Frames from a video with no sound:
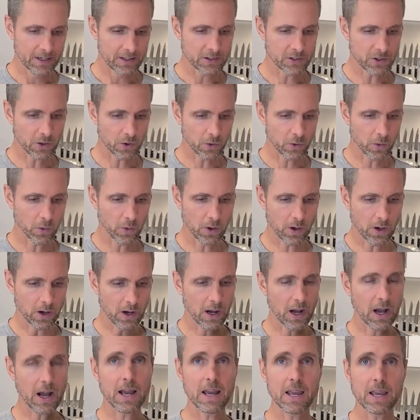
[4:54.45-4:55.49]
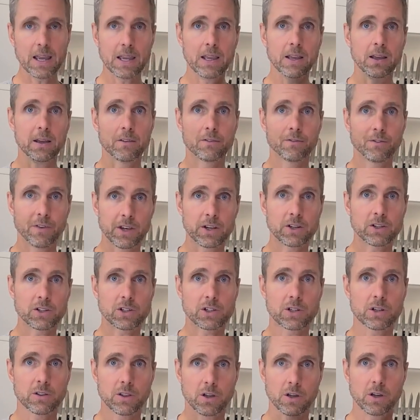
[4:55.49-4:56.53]
So I
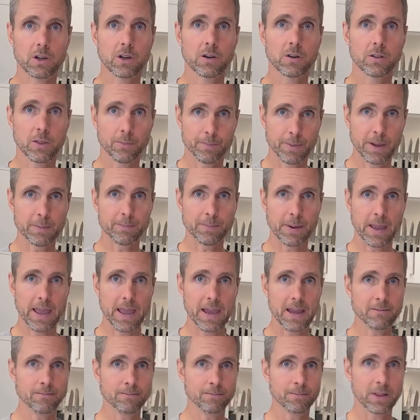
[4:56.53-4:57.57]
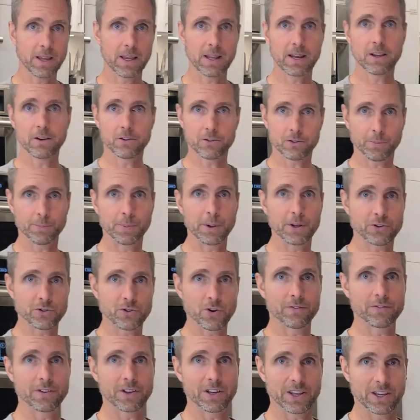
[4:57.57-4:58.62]
finished the, the big pan, and here's a
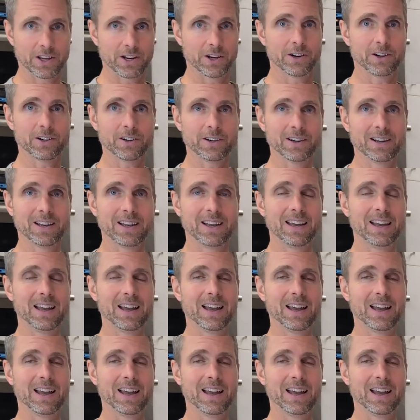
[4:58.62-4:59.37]
picture of it here.